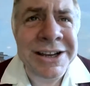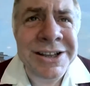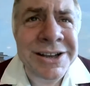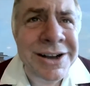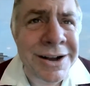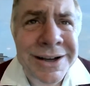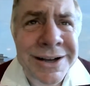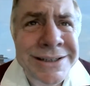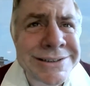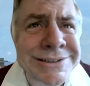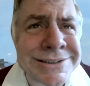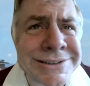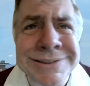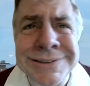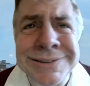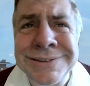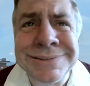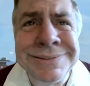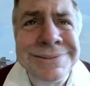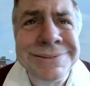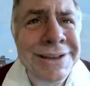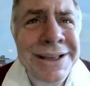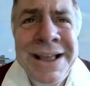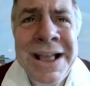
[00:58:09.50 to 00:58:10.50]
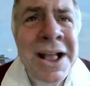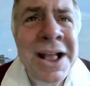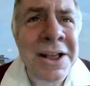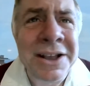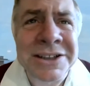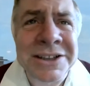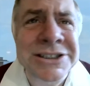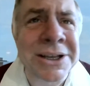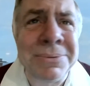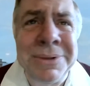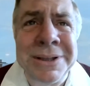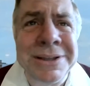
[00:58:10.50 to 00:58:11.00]
hedge guys
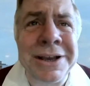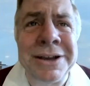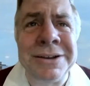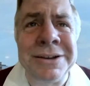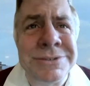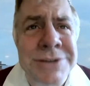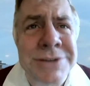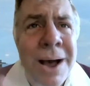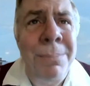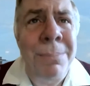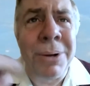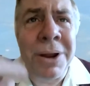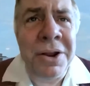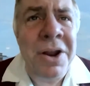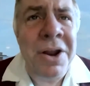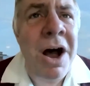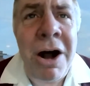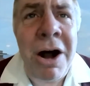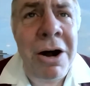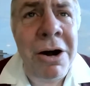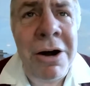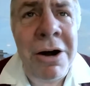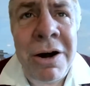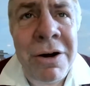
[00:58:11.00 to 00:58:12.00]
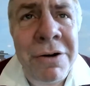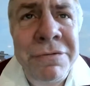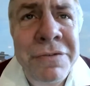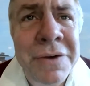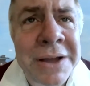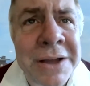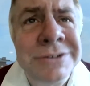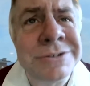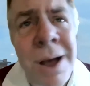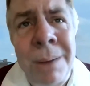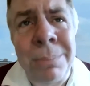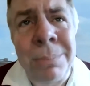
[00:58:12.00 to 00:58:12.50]
it's something that can double and halve
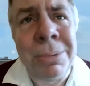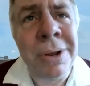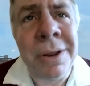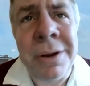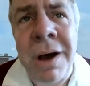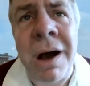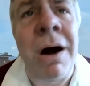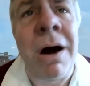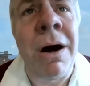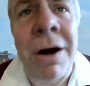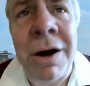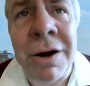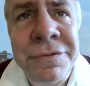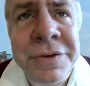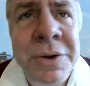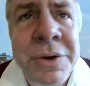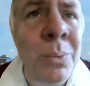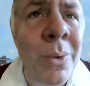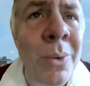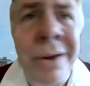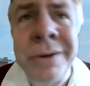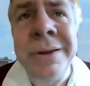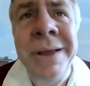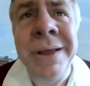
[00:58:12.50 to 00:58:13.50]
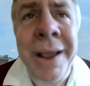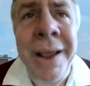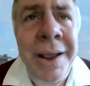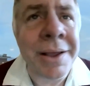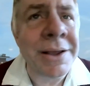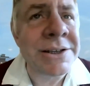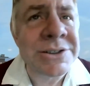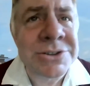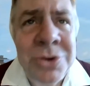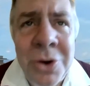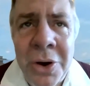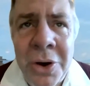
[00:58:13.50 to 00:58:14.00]
and double and halve in one year
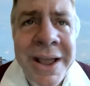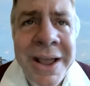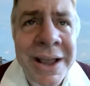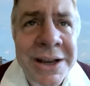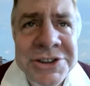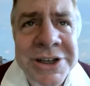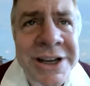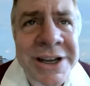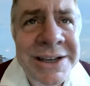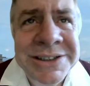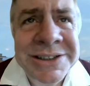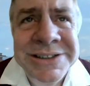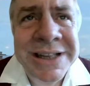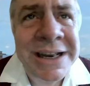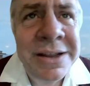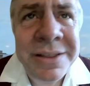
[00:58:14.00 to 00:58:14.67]
is not a hedge against